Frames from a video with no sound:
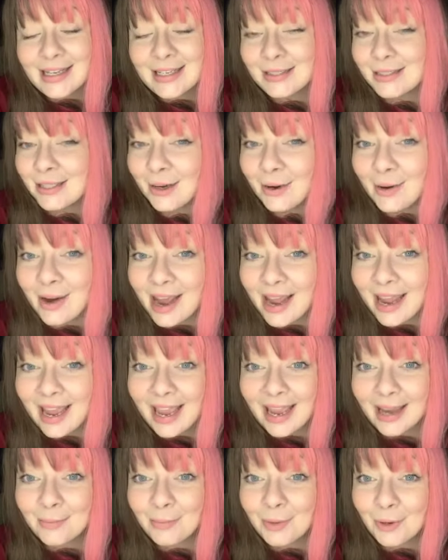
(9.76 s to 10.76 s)
So I
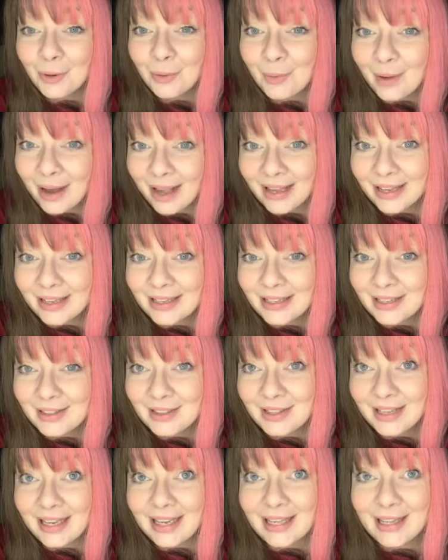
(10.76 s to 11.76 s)
am
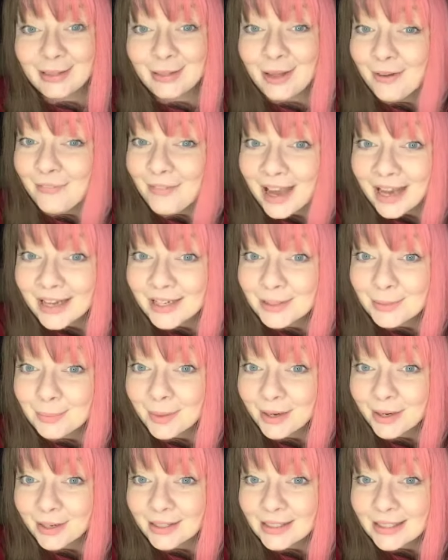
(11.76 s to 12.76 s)
quite the love
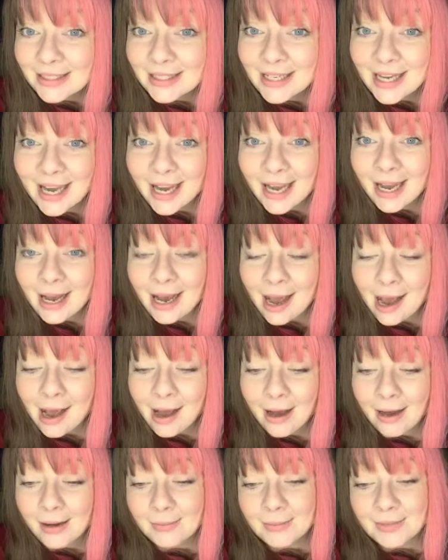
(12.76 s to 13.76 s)
expert.
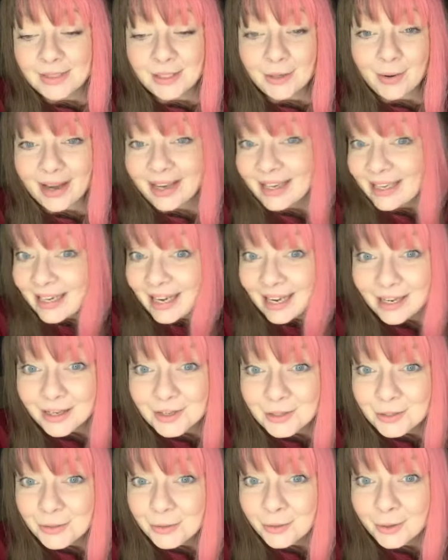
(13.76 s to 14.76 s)
So I can
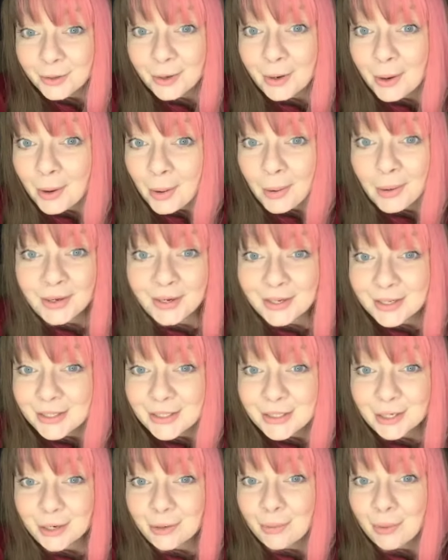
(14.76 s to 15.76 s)
answer all
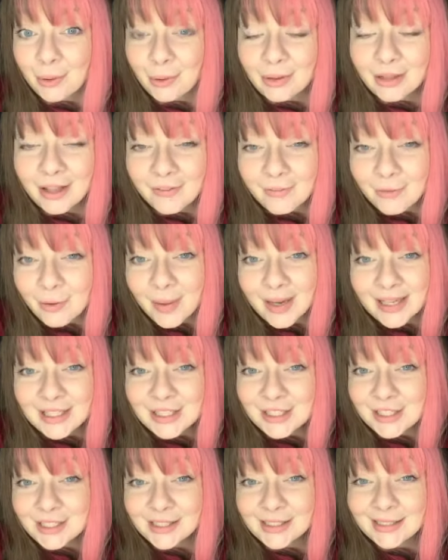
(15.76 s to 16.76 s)
your general love
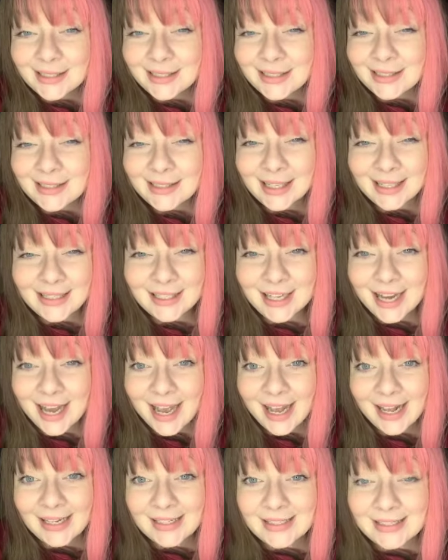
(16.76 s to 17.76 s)
questions such
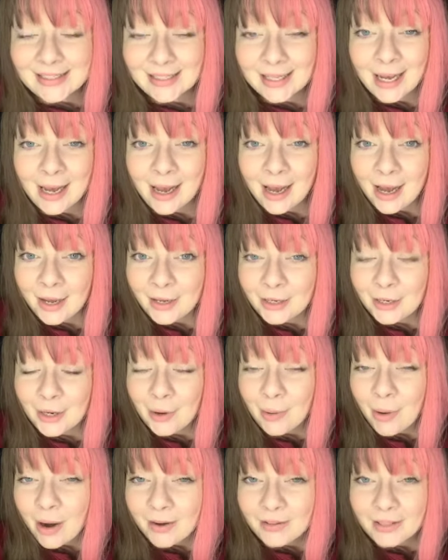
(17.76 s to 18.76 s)
as, you
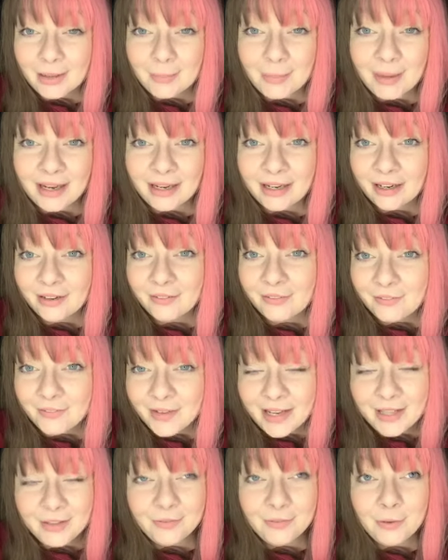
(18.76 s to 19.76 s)
know, are they being
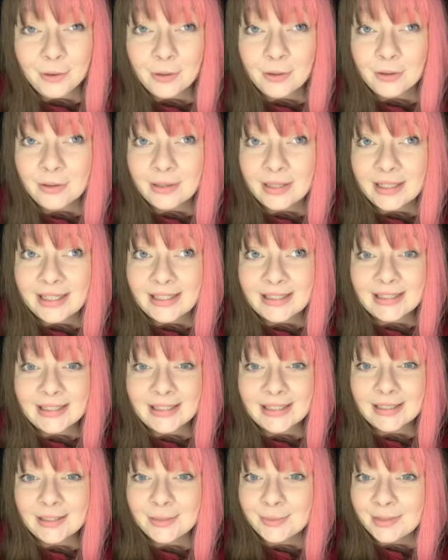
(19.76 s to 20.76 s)
unfaithful? Is
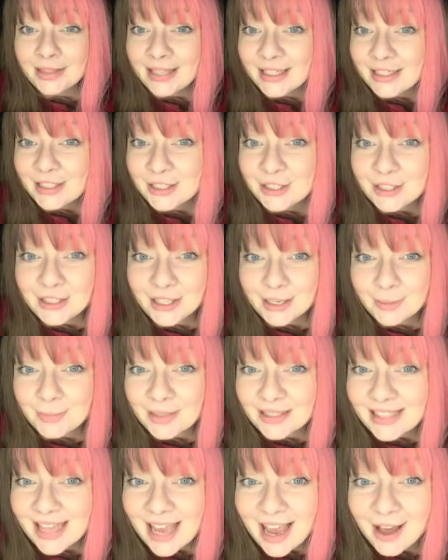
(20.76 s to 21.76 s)
this relationship,
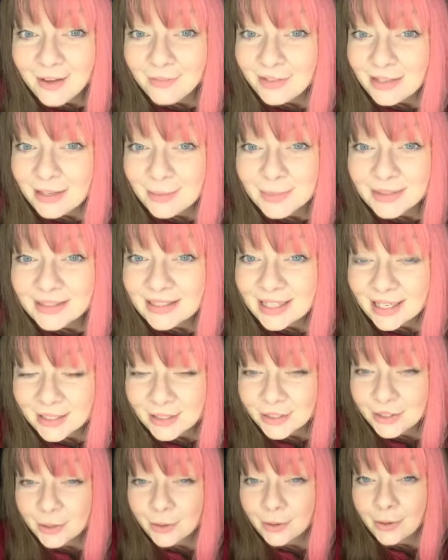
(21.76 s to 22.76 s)
does it have any
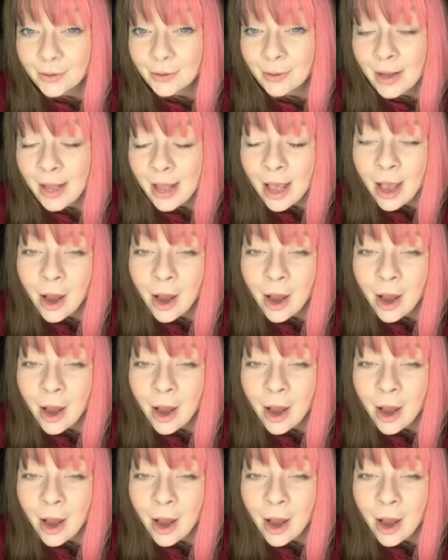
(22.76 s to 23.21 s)
potential?